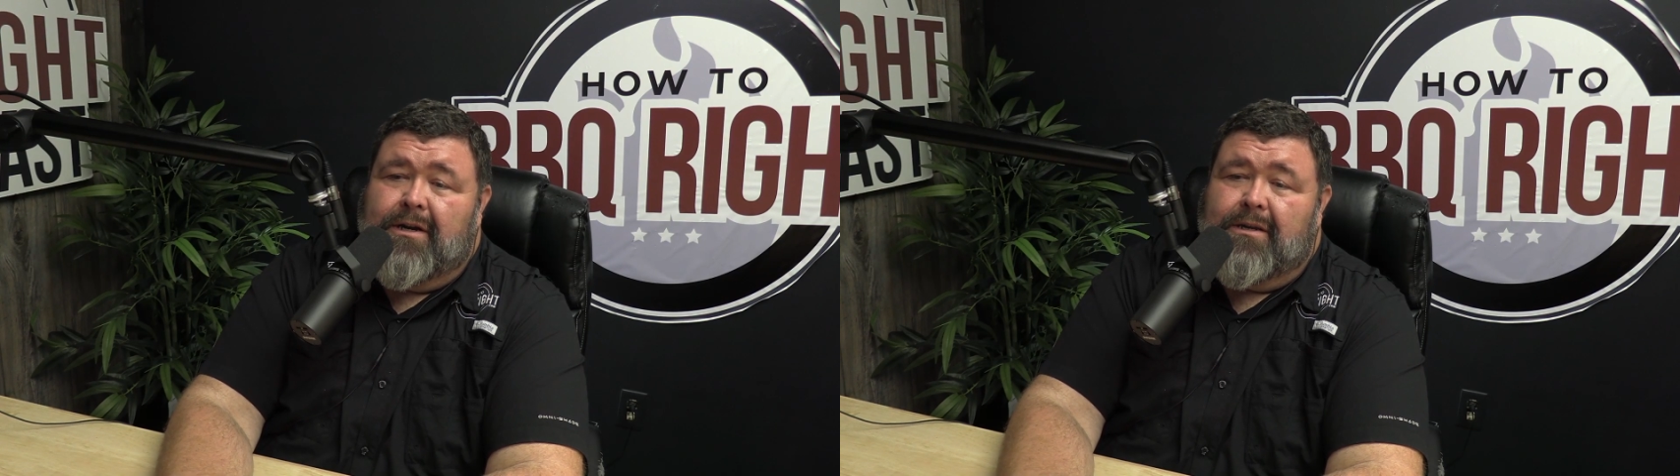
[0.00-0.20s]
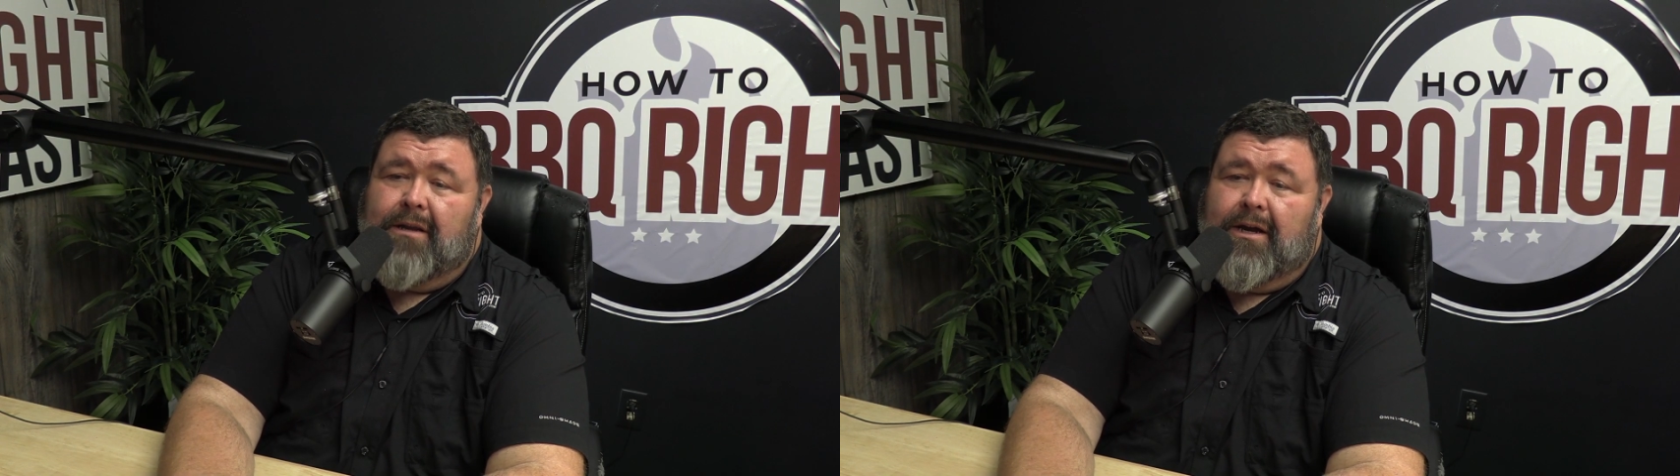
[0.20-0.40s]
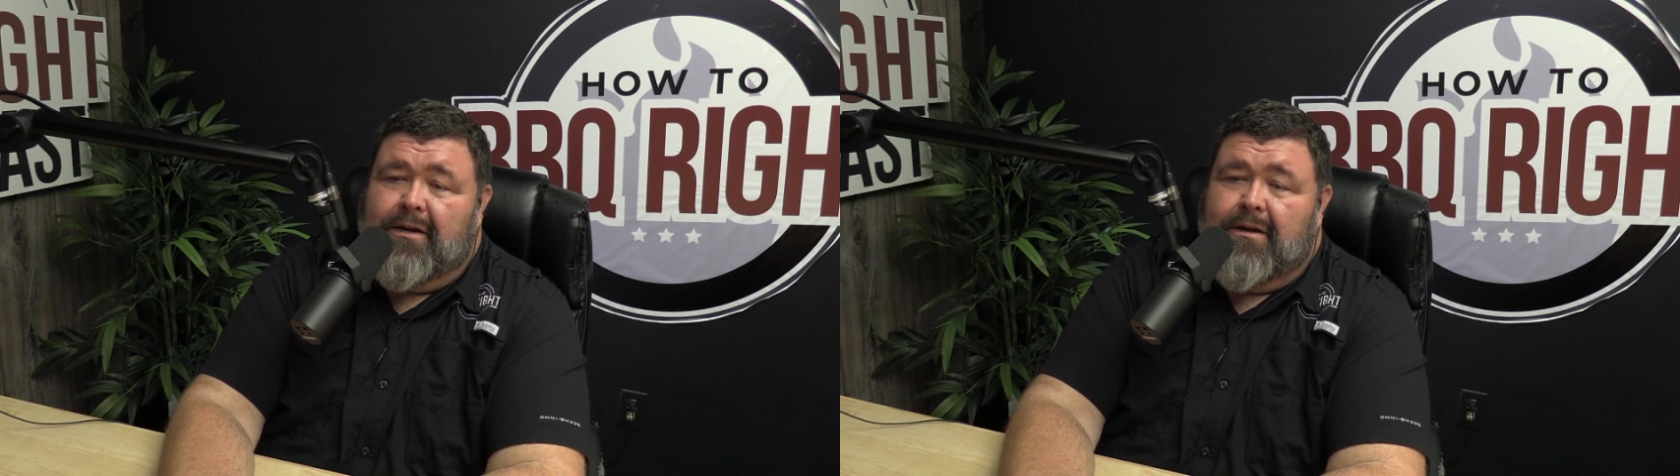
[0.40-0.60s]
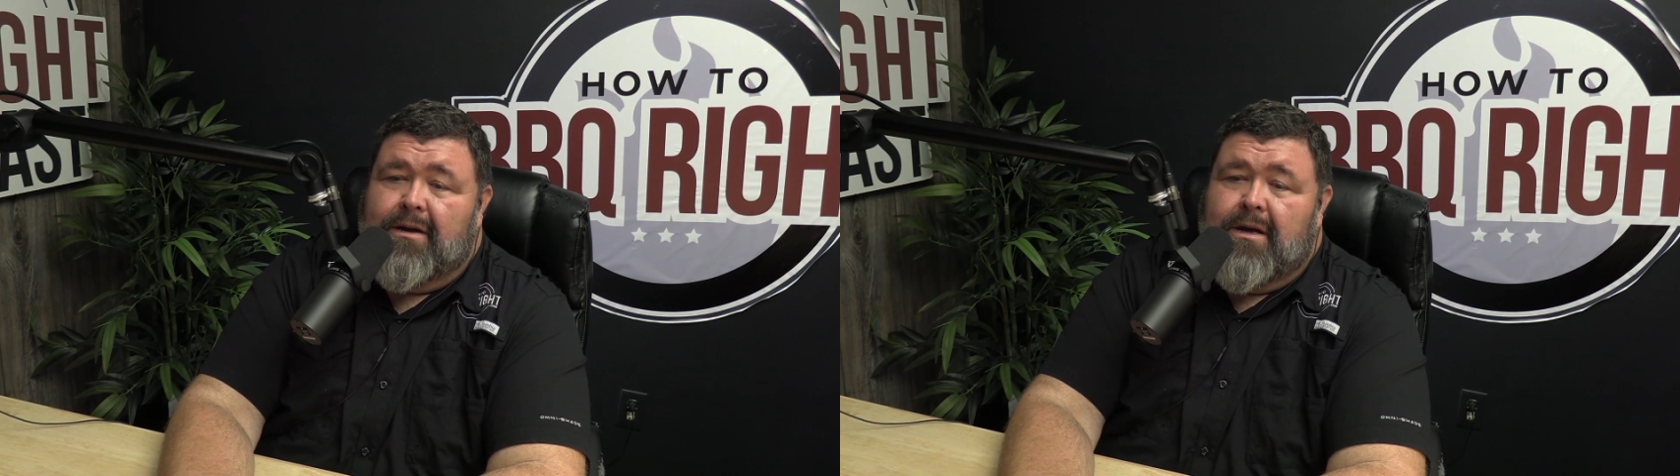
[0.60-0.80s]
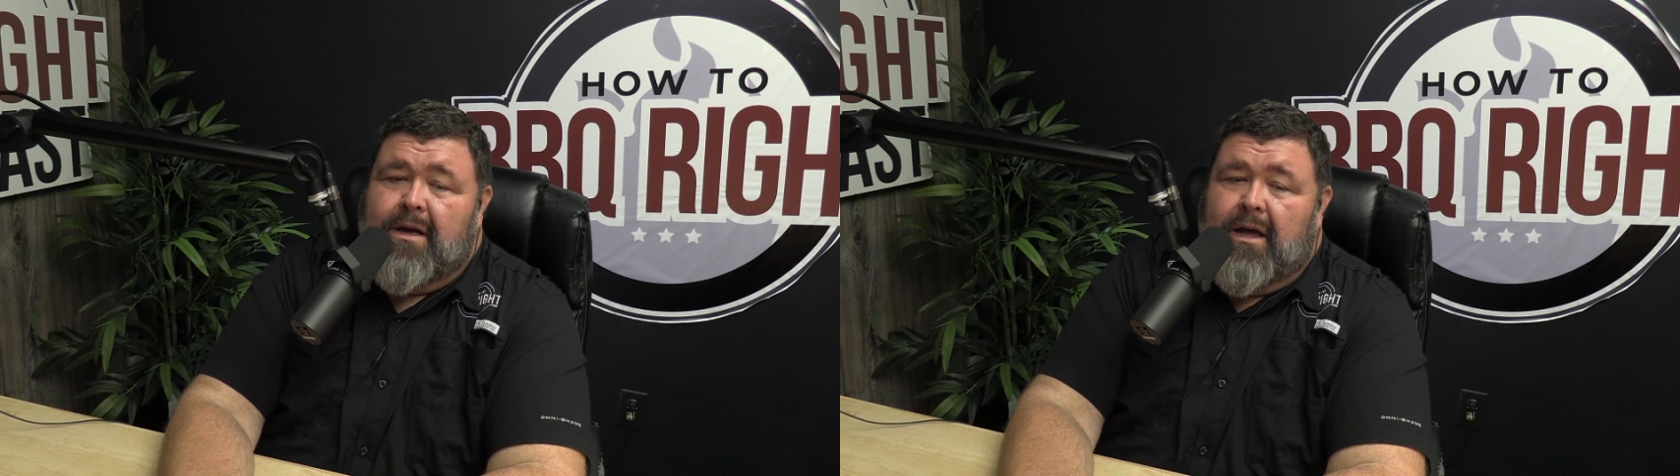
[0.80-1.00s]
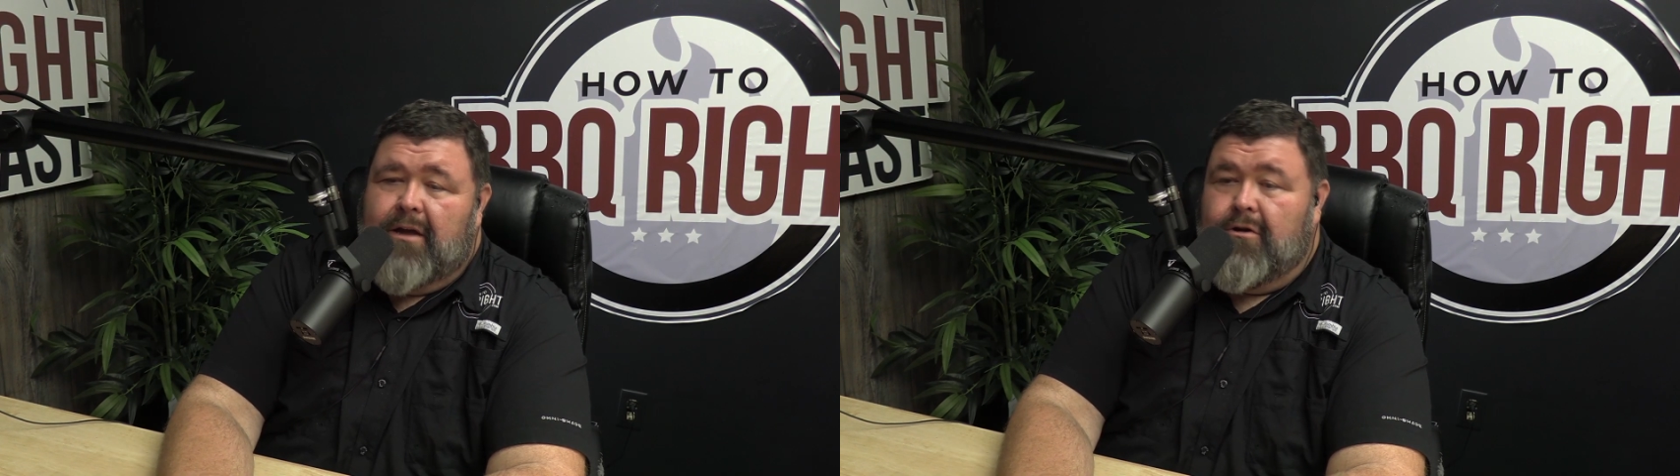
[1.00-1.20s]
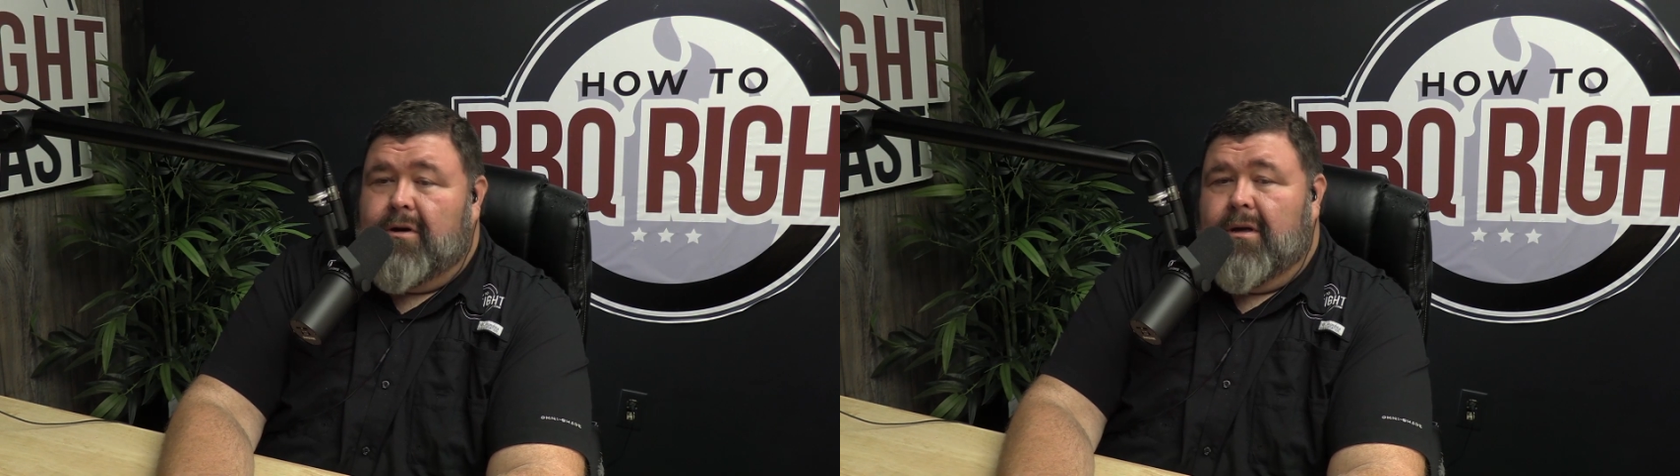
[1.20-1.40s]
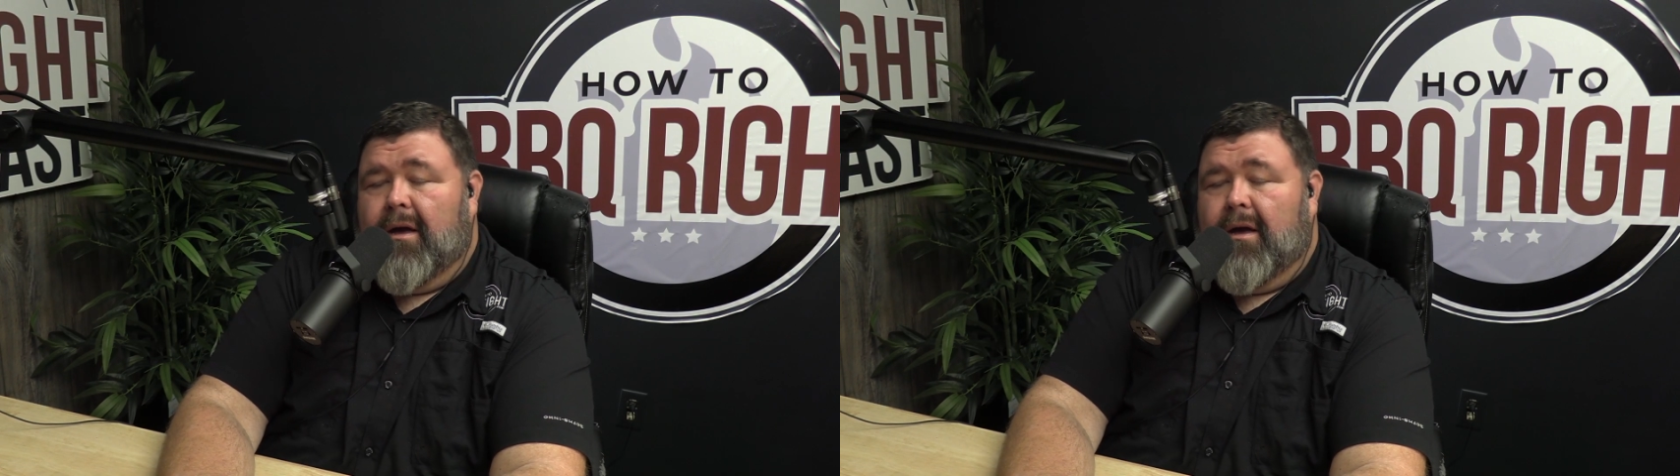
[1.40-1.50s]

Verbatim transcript: it like yeah, you